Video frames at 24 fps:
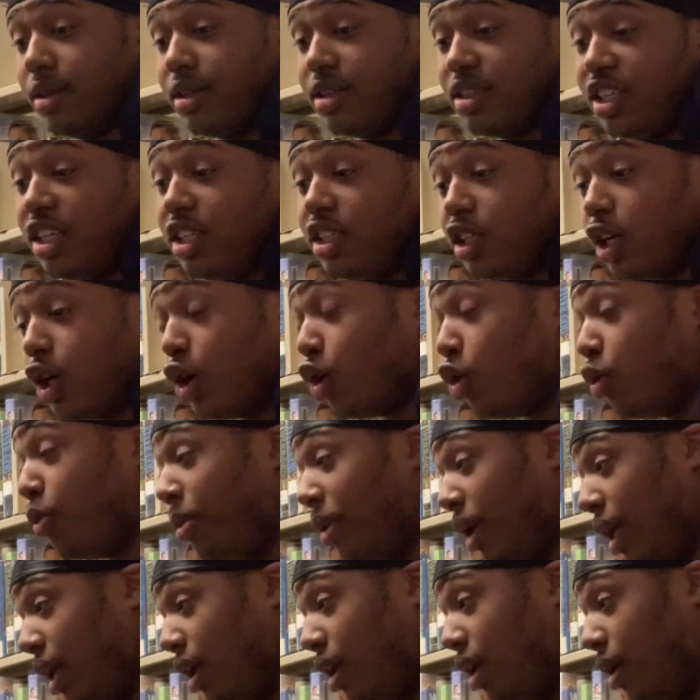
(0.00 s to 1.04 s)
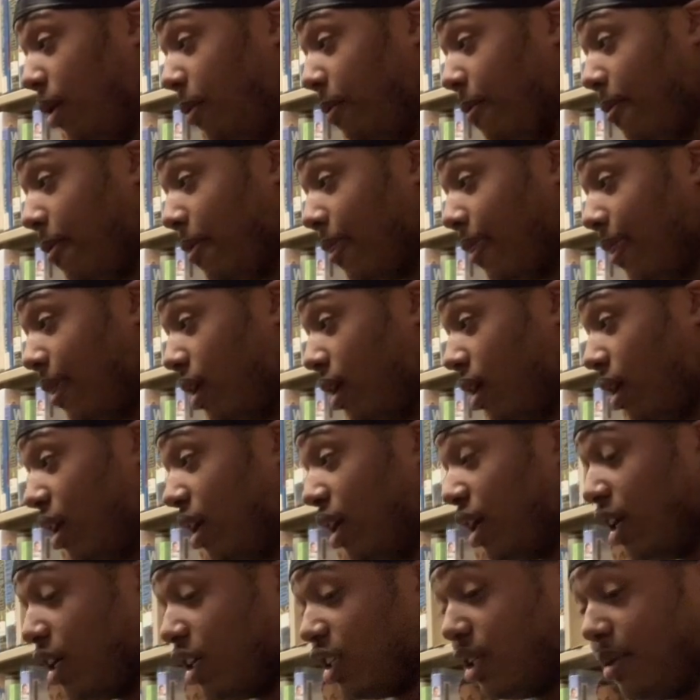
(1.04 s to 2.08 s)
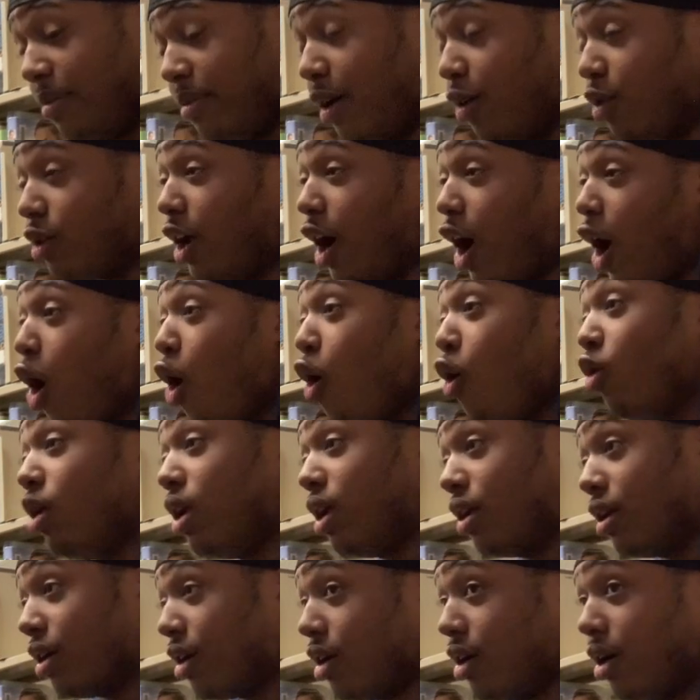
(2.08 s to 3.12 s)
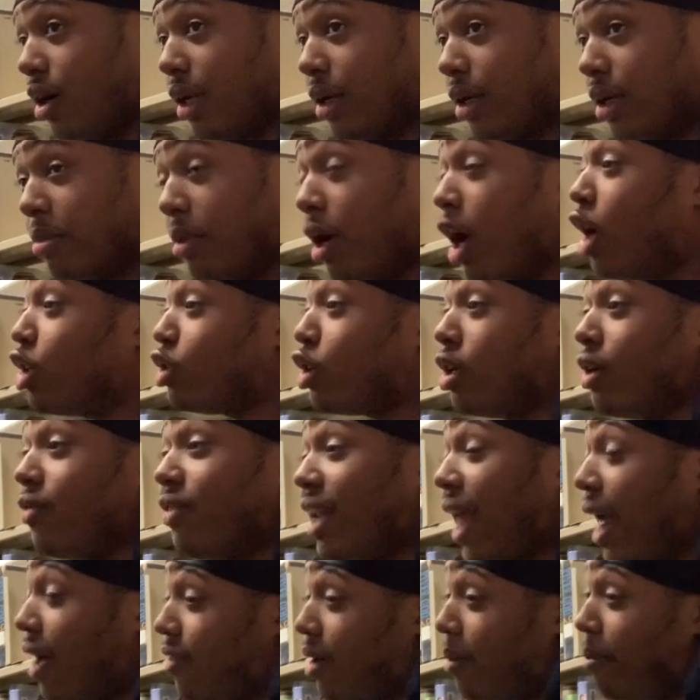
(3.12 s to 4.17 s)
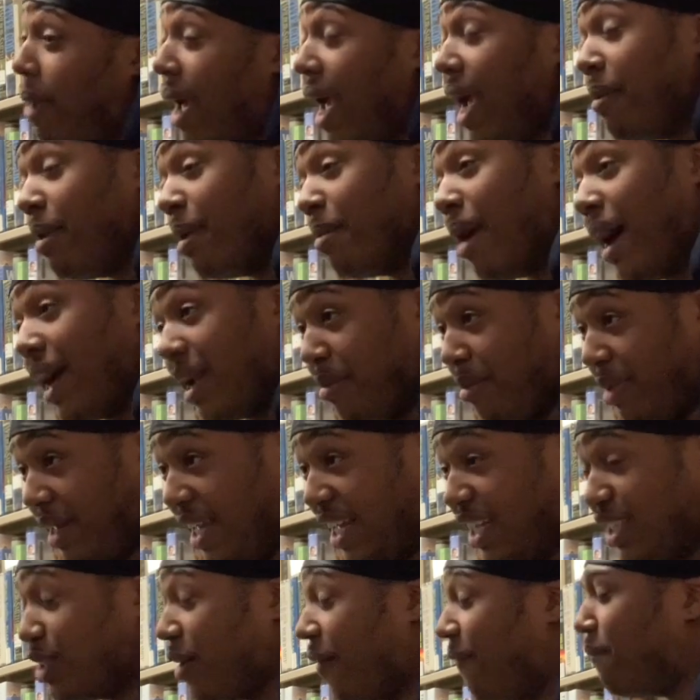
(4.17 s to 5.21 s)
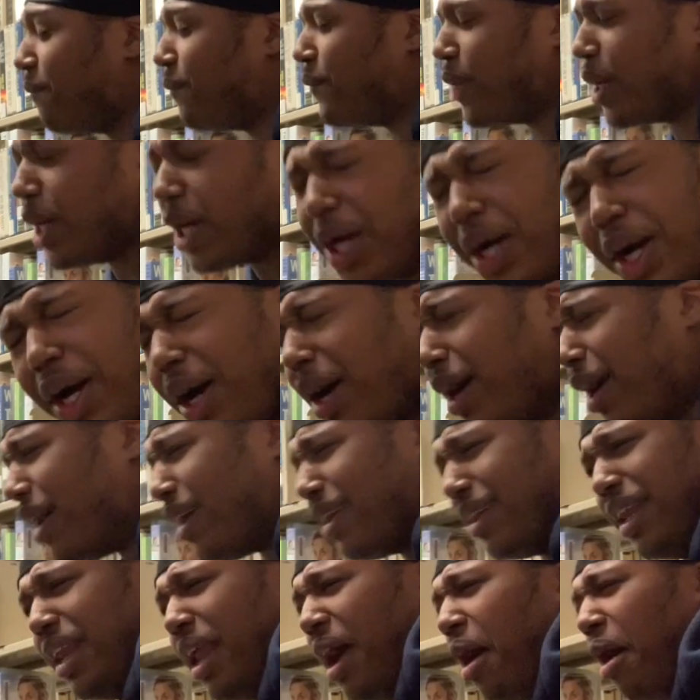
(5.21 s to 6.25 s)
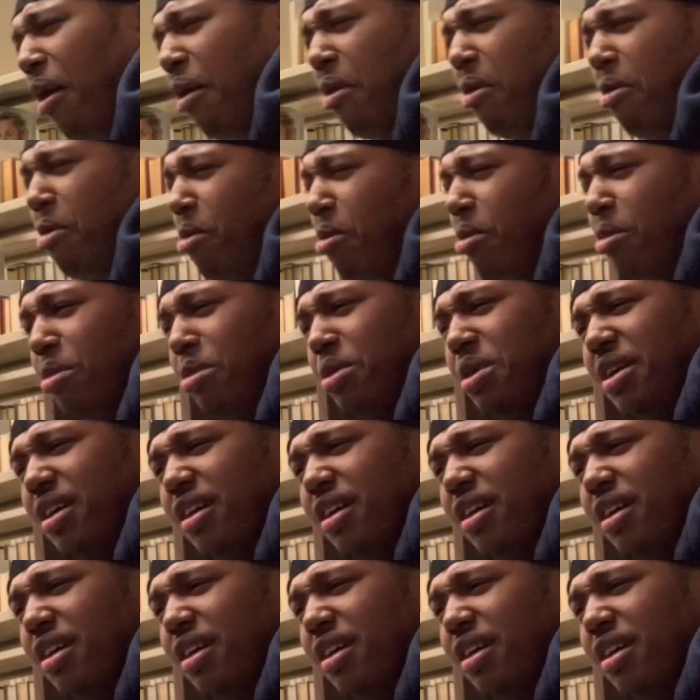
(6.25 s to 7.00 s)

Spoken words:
She told me. She poked a hole in the condom. So you can have a baby by the bitch. Fuck no. Yeah.